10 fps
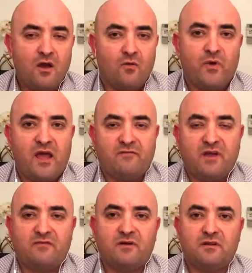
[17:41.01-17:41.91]
we have
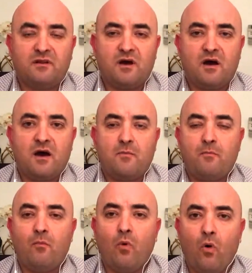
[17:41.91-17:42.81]
even uh,
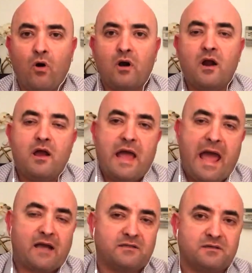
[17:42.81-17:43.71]
more
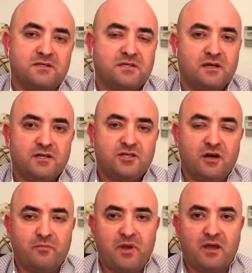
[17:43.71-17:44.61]
actors
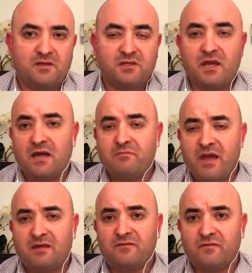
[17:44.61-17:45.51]
jumping into the
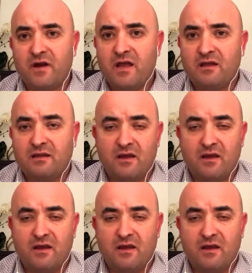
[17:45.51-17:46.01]
unmanned fray.